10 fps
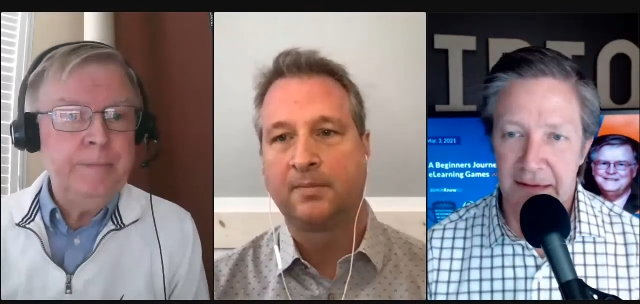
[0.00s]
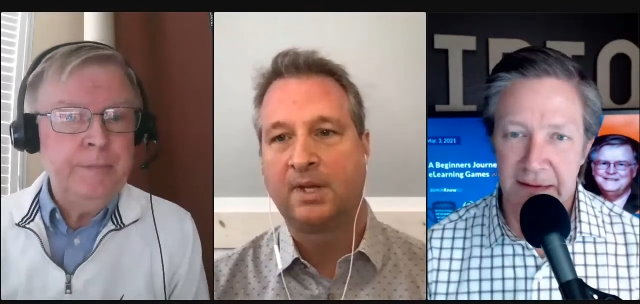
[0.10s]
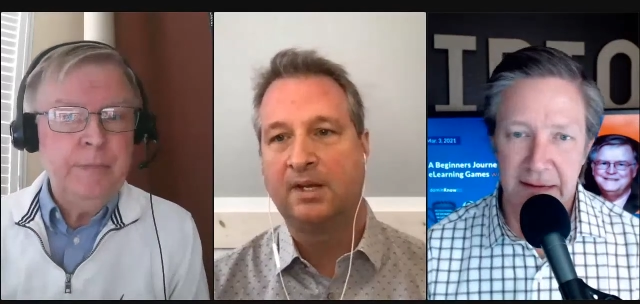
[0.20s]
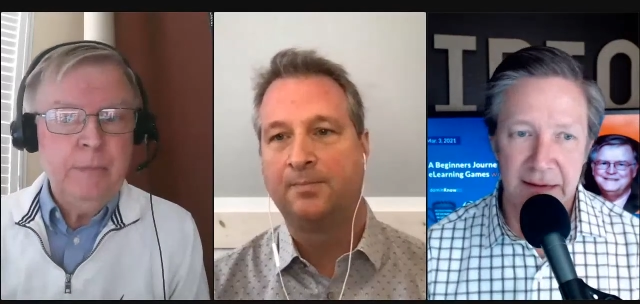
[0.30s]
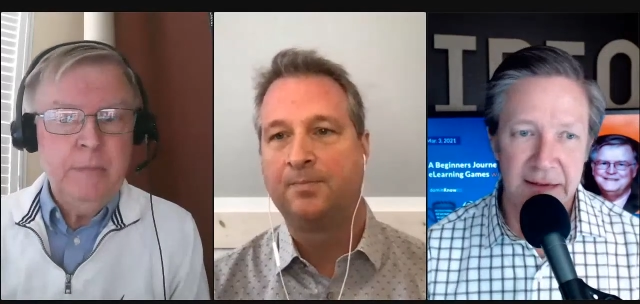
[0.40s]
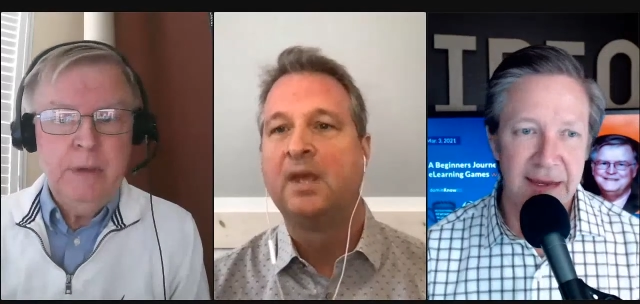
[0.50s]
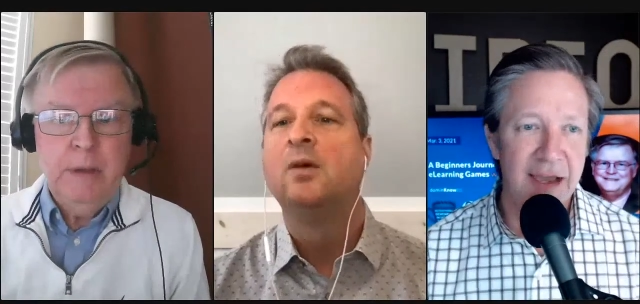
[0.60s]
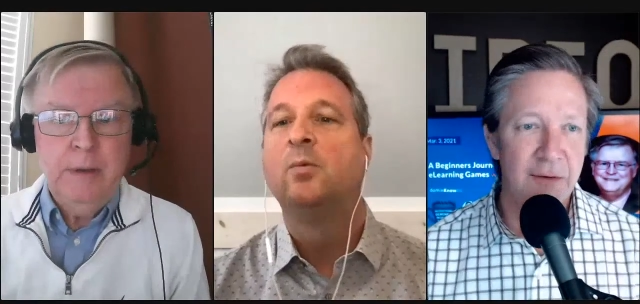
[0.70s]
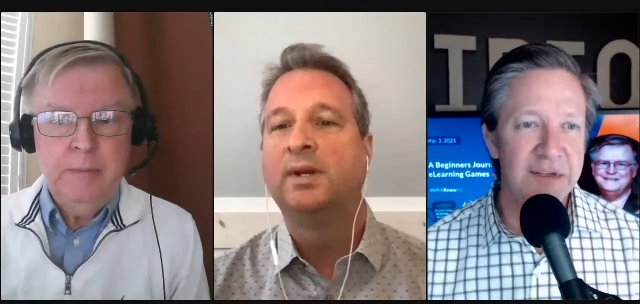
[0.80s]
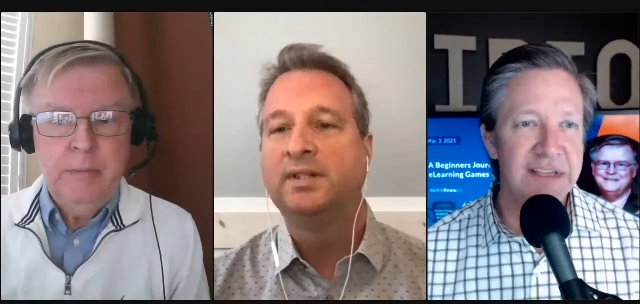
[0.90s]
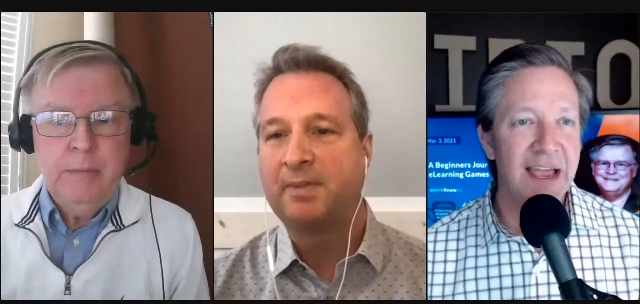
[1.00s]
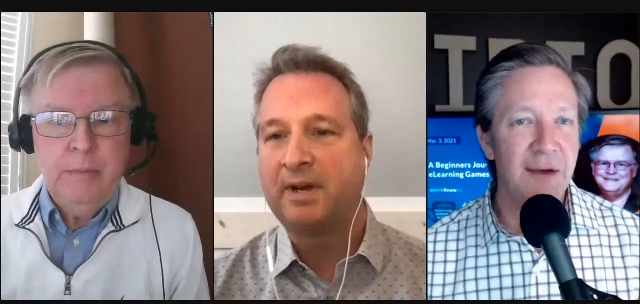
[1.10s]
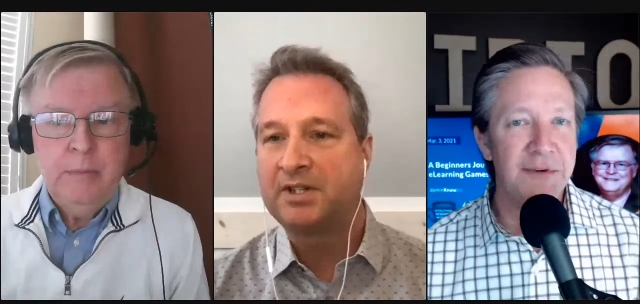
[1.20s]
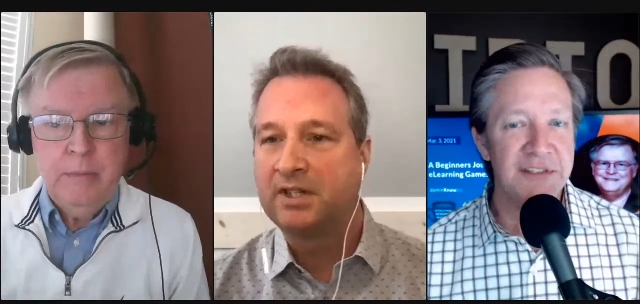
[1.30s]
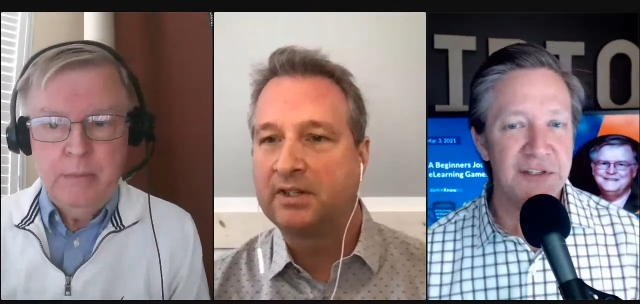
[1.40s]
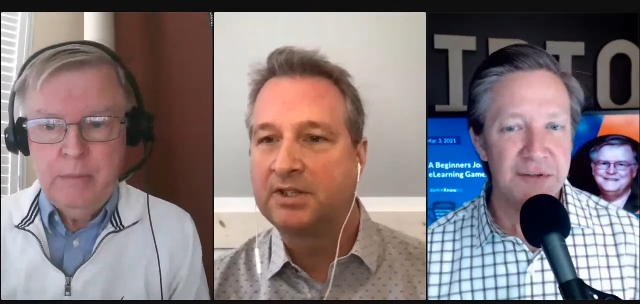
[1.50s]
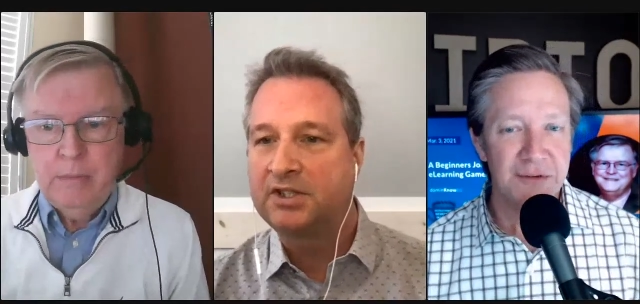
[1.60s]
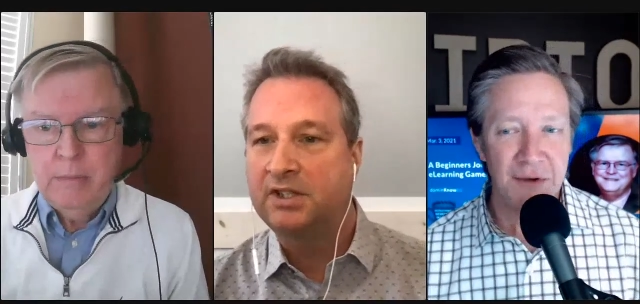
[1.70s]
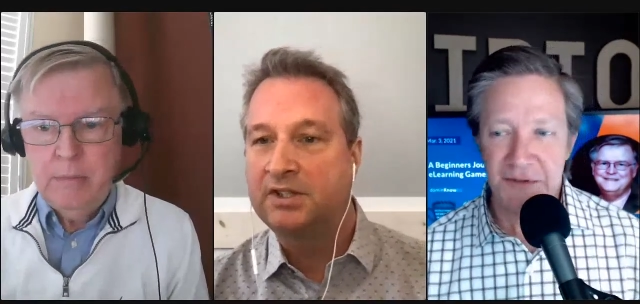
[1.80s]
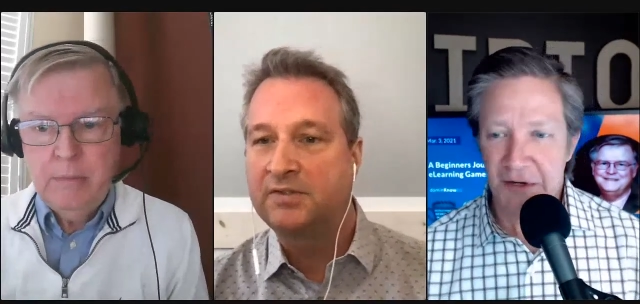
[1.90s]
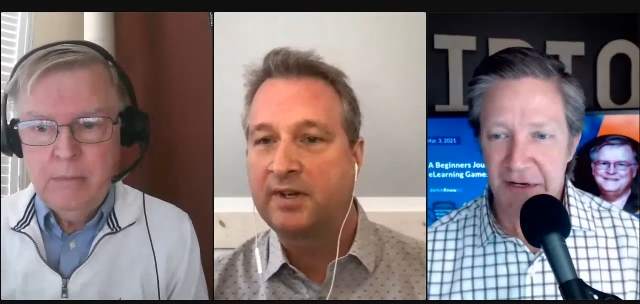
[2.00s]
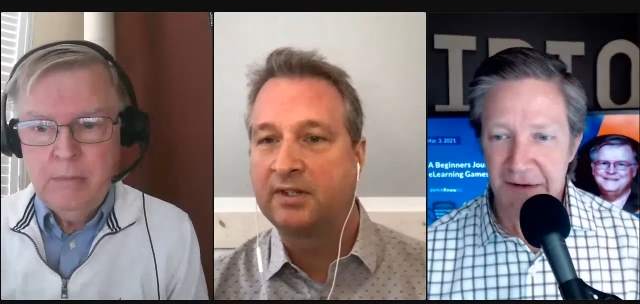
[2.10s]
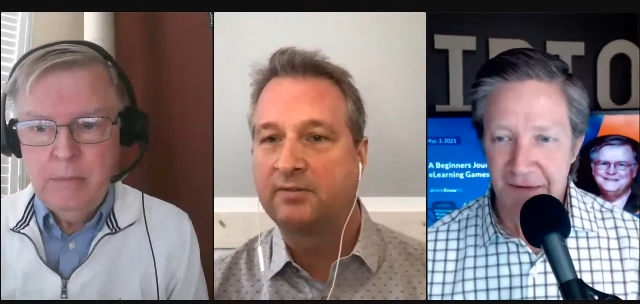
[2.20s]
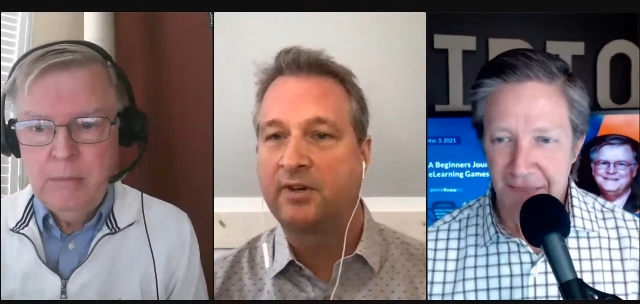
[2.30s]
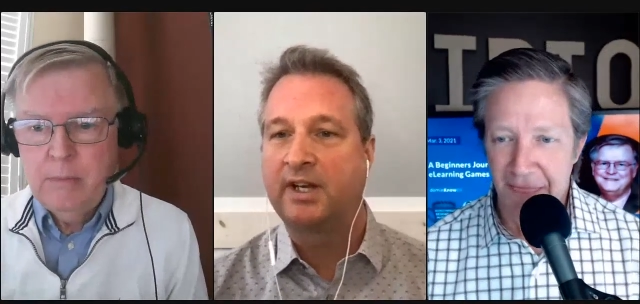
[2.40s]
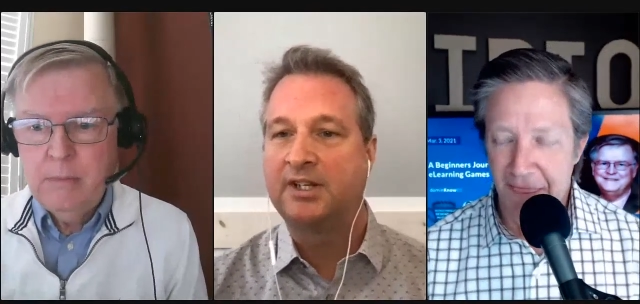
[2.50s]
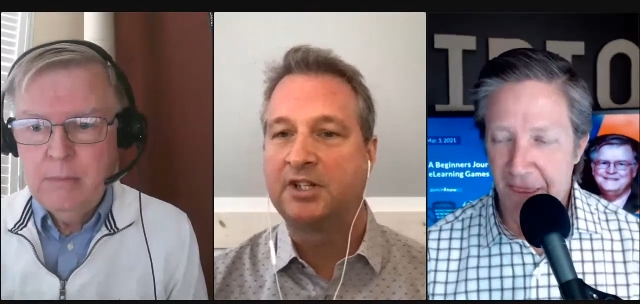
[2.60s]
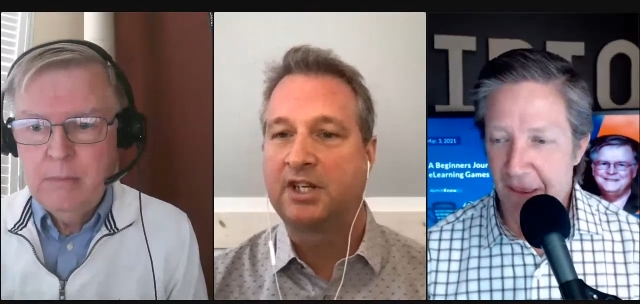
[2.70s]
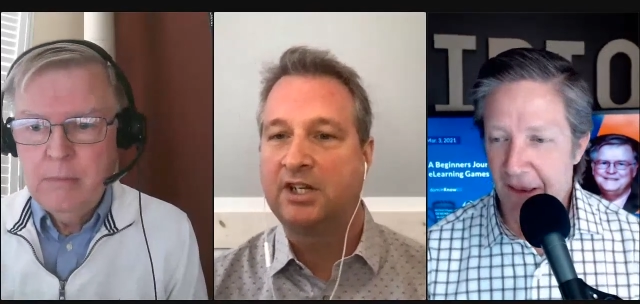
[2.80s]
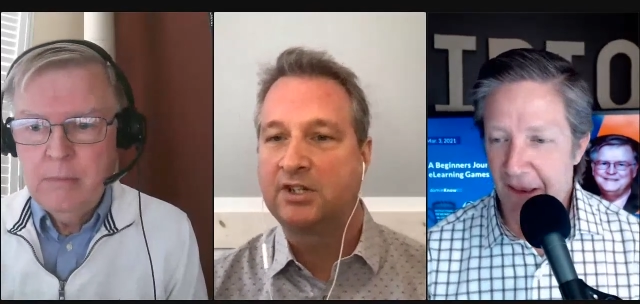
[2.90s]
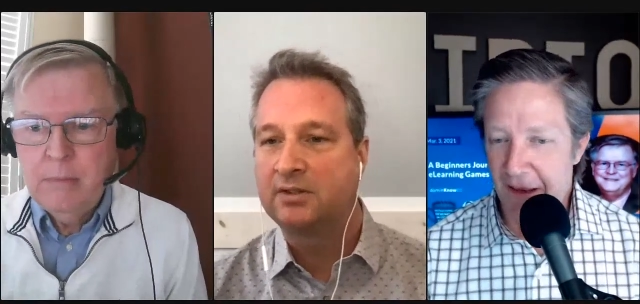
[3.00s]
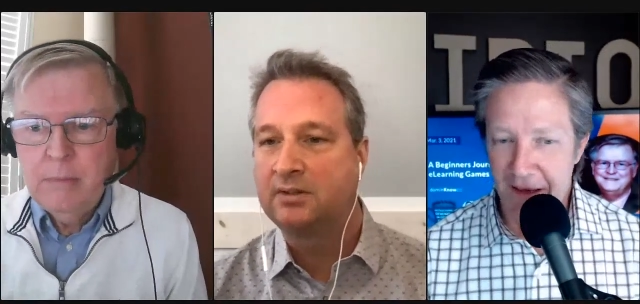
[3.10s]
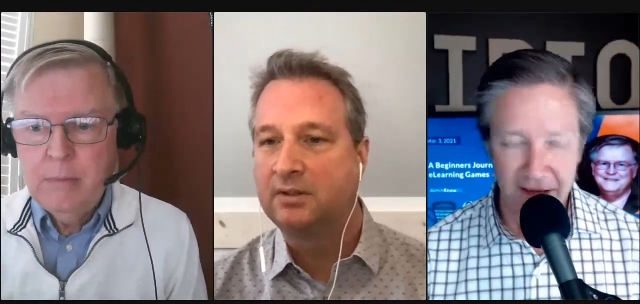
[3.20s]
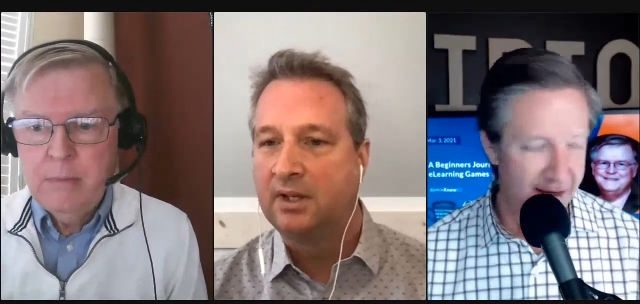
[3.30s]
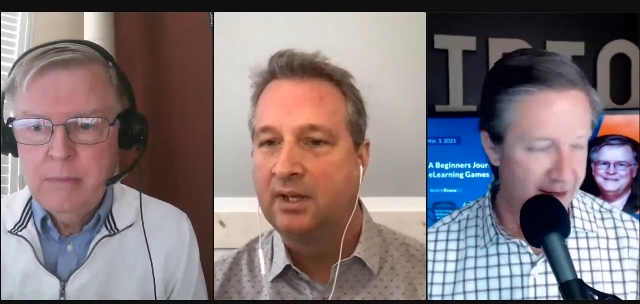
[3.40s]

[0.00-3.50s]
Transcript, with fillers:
Speaker 1: Yeah, Wendy's mentioning that she's found it very educational.